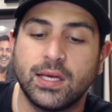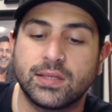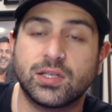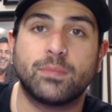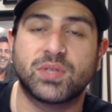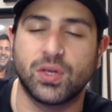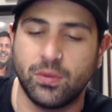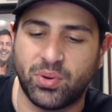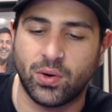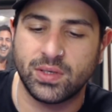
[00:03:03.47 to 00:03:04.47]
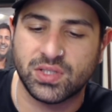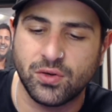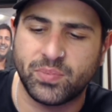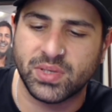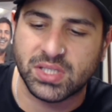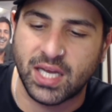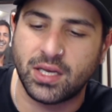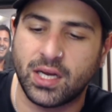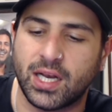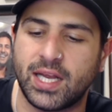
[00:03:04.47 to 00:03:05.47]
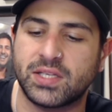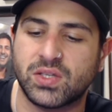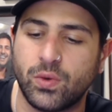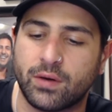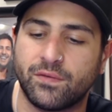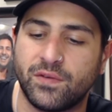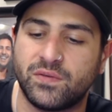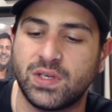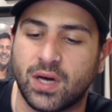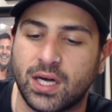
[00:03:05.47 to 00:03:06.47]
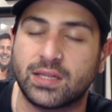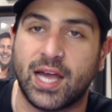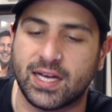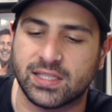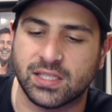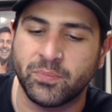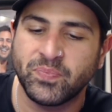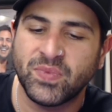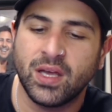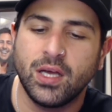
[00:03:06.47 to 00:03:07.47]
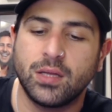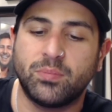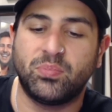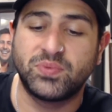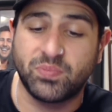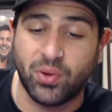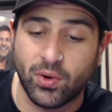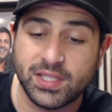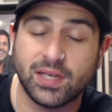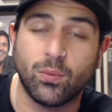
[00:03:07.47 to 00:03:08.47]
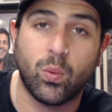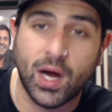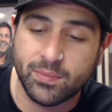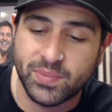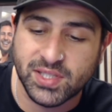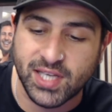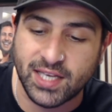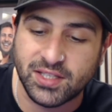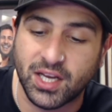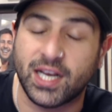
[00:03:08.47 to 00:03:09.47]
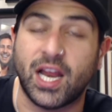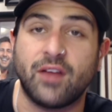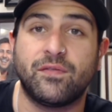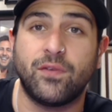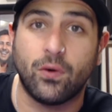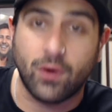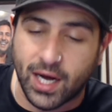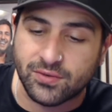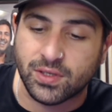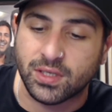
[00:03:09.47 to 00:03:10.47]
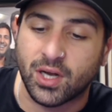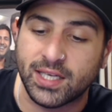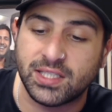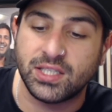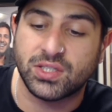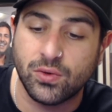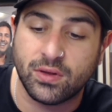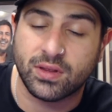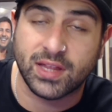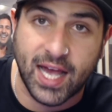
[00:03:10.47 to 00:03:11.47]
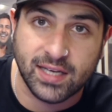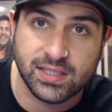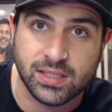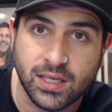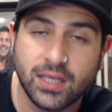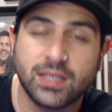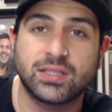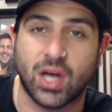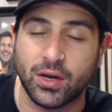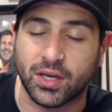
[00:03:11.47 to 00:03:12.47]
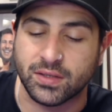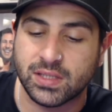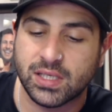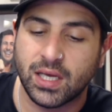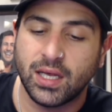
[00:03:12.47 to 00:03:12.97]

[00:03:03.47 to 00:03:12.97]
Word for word: Top 2.2%, you're going to need 259,000. 0.1%, you're going to need 492,000 tokens,